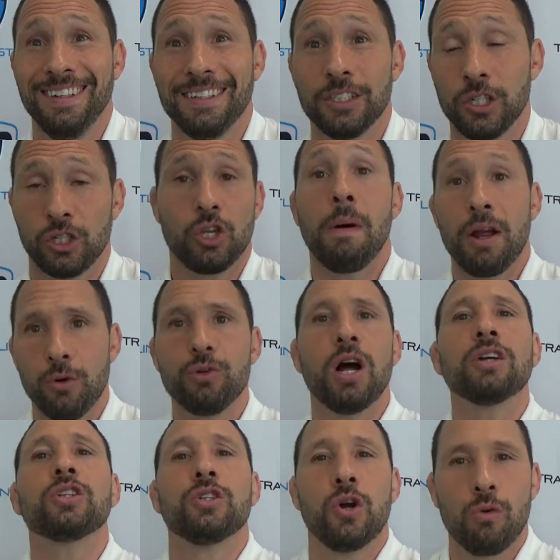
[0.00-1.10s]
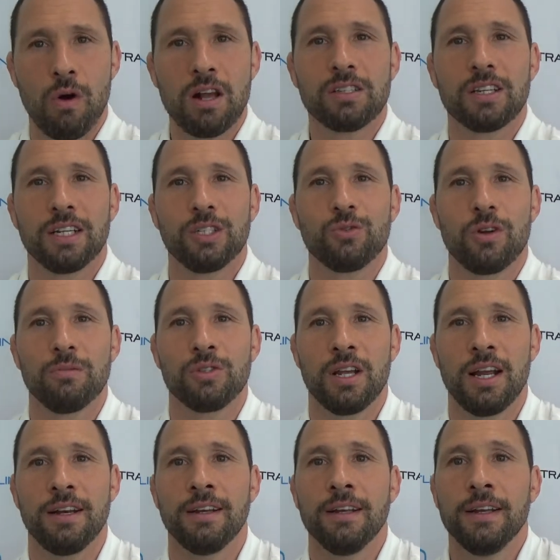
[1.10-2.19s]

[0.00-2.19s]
to somebody who doesn't know wrestling is what I'm saying.